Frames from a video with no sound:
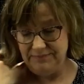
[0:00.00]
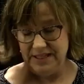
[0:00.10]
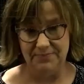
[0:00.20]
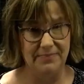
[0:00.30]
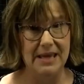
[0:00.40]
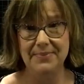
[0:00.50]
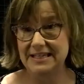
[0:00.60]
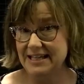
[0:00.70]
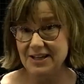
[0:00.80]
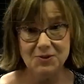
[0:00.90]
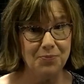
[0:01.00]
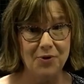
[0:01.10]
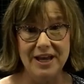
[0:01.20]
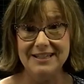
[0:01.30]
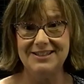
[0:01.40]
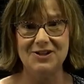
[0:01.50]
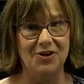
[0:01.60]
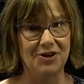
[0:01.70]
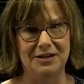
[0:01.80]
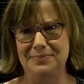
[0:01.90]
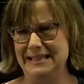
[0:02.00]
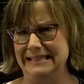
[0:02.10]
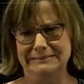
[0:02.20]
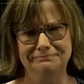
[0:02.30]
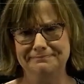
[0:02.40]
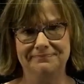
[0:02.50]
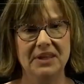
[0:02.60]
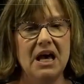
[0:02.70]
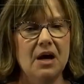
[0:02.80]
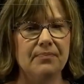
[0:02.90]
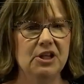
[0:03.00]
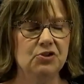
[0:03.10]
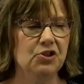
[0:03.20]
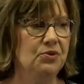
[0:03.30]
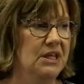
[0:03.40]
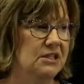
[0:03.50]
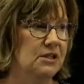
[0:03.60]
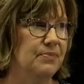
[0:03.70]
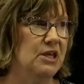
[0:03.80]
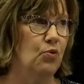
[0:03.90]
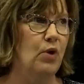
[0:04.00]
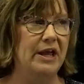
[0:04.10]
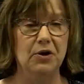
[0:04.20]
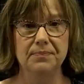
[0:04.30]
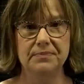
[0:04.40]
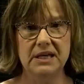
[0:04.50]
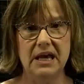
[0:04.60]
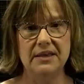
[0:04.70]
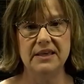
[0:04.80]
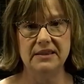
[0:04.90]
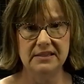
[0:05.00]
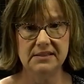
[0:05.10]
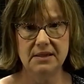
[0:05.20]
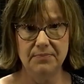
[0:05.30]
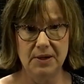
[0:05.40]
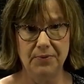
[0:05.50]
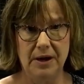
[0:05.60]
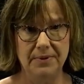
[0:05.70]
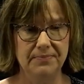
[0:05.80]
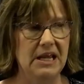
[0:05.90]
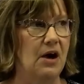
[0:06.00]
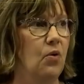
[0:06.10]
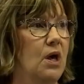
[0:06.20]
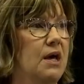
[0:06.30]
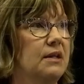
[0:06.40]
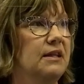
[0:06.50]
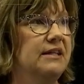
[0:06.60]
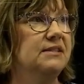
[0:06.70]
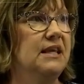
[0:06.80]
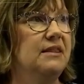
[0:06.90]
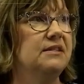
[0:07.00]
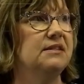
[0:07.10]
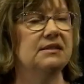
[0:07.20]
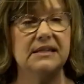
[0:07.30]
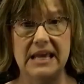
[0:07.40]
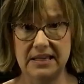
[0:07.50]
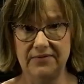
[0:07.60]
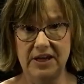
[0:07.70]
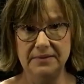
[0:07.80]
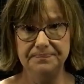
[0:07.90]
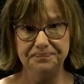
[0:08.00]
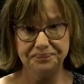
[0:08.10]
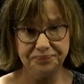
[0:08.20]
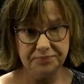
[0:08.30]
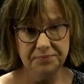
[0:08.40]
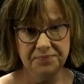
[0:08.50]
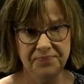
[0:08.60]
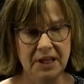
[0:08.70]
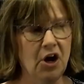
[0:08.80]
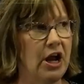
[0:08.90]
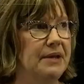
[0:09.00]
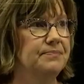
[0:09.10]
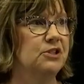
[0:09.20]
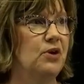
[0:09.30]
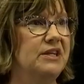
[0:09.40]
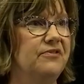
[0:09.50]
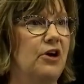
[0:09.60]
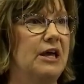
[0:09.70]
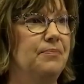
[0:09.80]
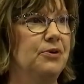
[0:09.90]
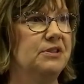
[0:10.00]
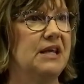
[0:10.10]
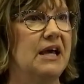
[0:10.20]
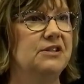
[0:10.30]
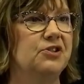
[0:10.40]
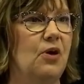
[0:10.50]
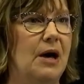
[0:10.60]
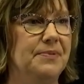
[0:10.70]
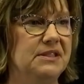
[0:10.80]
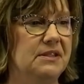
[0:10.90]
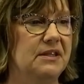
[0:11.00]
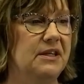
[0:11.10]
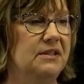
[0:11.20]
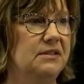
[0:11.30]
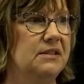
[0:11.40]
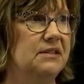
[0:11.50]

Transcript: maybe test points are going to be like, but you do need to be aware. okay, that this can be a problem. Now, let's say this is a negative 8. All right, so I divide both sides. So opposite of this is